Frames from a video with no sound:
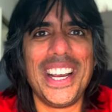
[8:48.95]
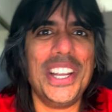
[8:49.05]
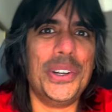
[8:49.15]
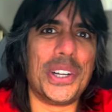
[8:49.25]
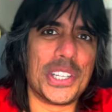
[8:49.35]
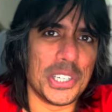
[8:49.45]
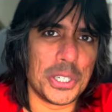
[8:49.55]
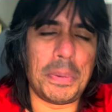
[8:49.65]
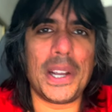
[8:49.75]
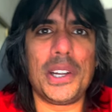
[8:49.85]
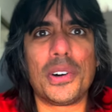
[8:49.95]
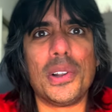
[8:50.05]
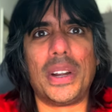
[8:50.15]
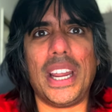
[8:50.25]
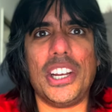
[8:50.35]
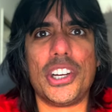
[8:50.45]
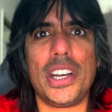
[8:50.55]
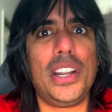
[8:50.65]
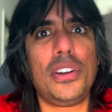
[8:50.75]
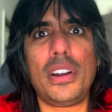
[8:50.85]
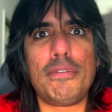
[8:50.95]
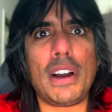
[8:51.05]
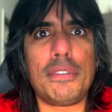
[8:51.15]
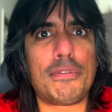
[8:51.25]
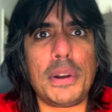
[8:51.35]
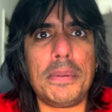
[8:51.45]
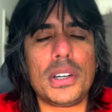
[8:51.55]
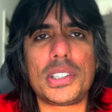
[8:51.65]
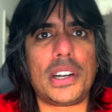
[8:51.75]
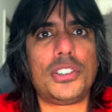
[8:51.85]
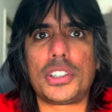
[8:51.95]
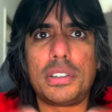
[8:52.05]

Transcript: You can search by your location, and you can find free books that are just